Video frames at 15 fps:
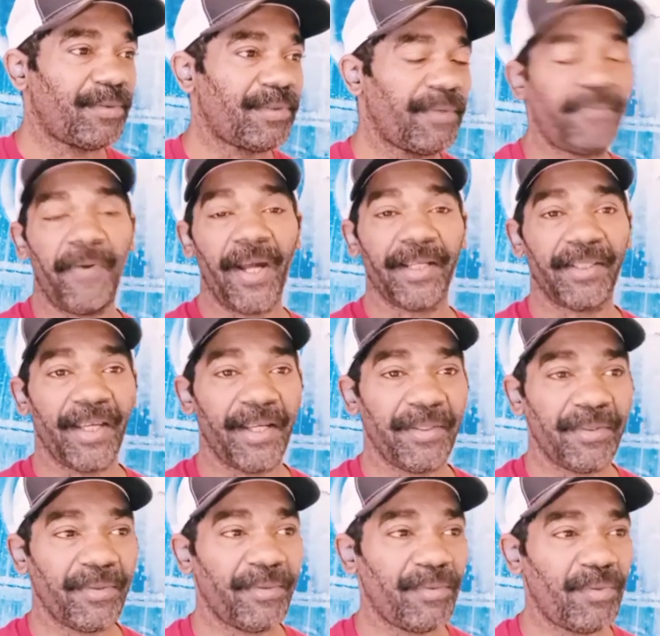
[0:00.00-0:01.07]
the fact that,
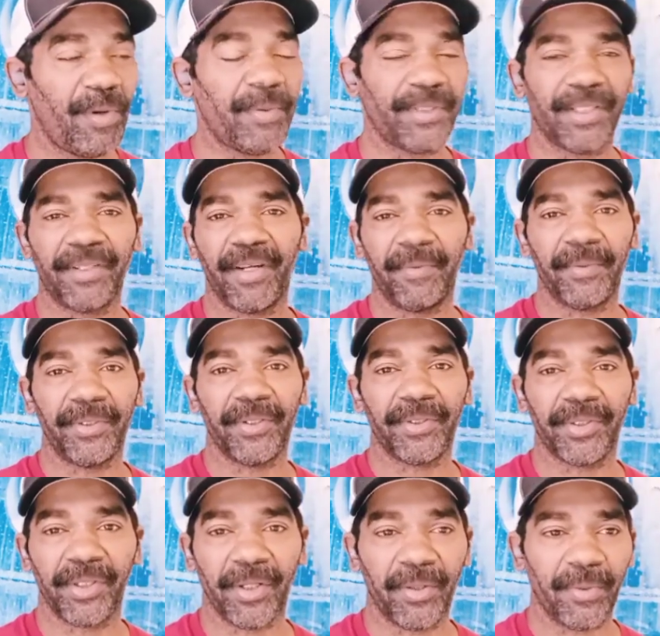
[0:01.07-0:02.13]
what was it, a couple of years
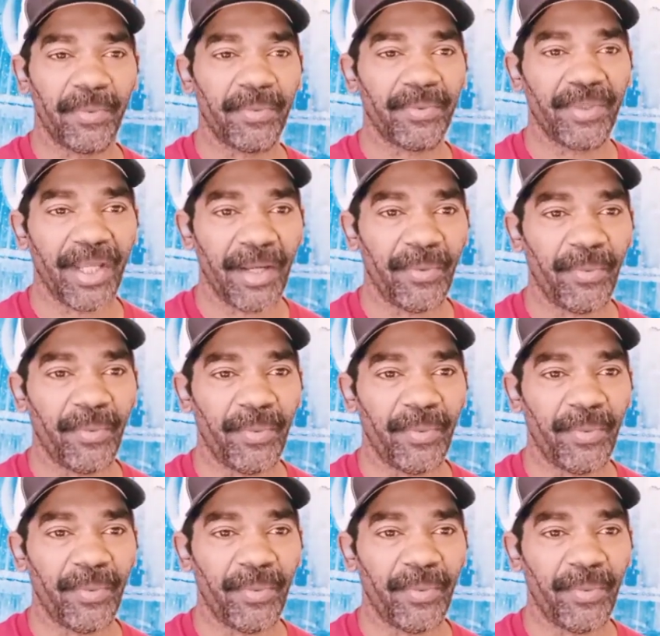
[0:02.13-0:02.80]
ago, that